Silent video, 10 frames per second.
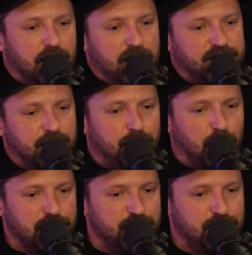it's
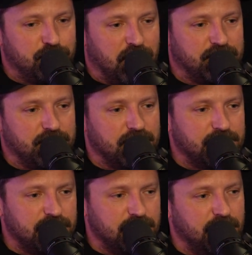important to address
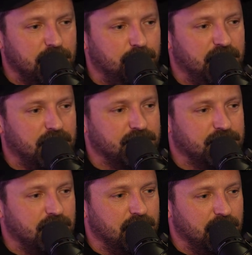this
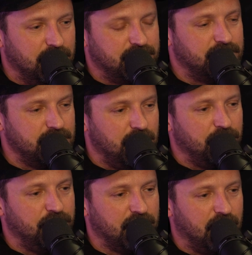because this is another
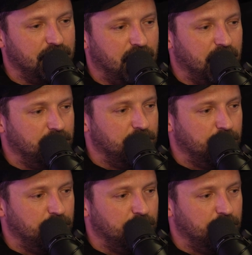thing I